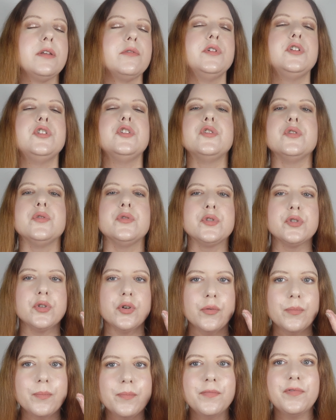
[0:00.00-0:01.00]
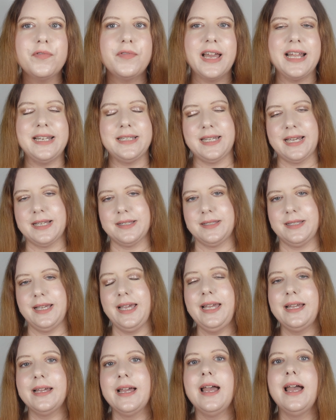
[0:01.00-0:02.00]
which is also
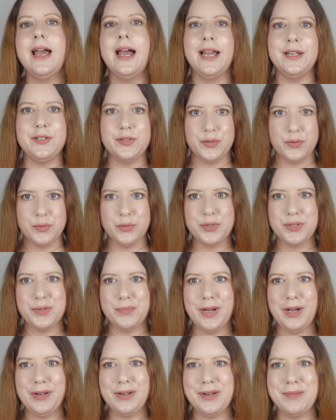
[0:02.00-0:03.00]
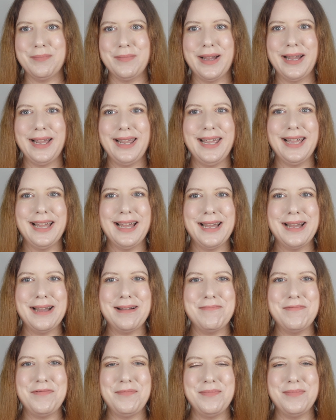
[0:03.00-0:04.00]
fantastic. I just talked about it in
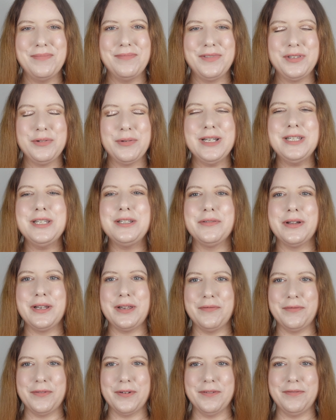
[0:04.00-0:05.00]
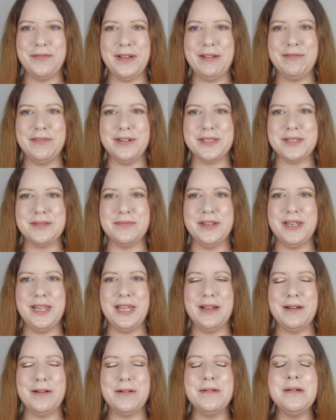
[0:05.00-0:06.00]
my 2024 favorites
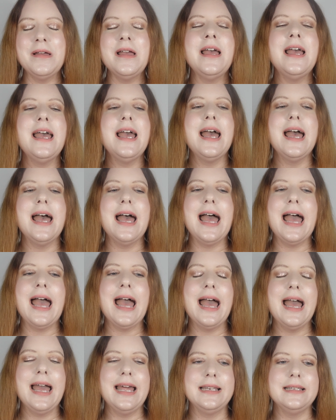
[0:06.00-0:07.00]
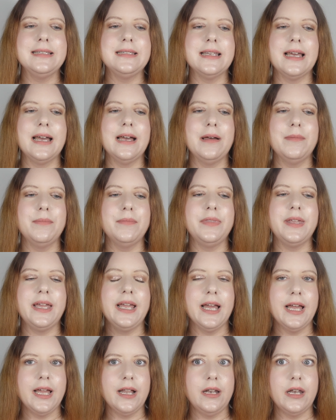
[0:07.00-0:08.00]
video. And they
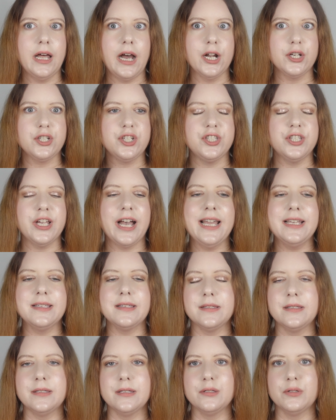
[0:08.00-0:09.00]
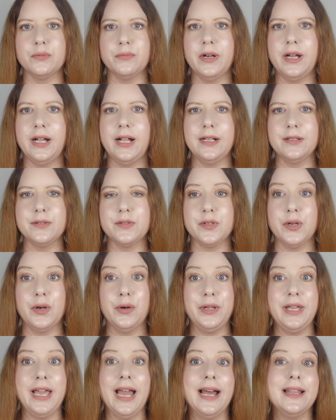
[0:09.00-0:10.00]
are large sizes as well. So
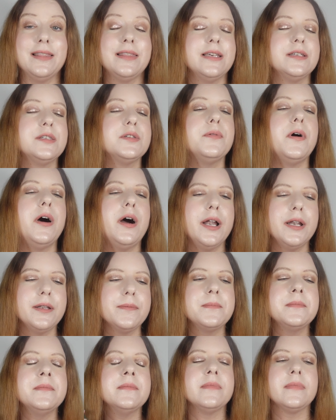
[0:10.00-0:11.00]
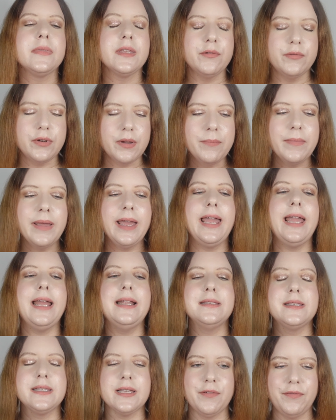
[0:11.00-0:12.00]
yeah, this one
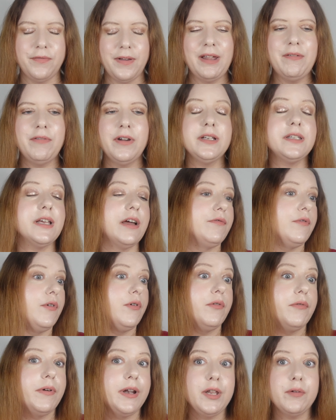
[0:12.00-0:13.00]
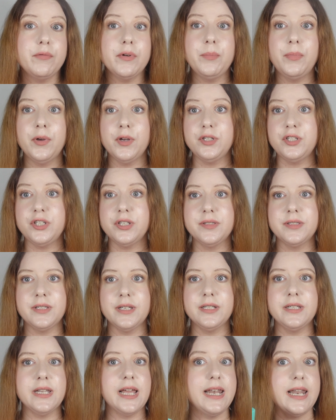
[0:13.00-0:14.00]
remains a favorite. I've already repurchased
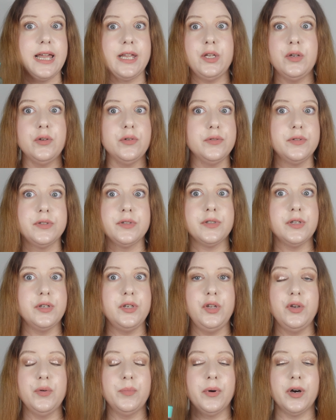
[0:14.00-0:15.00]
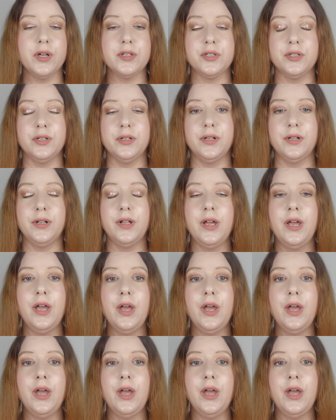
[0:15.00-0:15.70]
it and I use the new bottle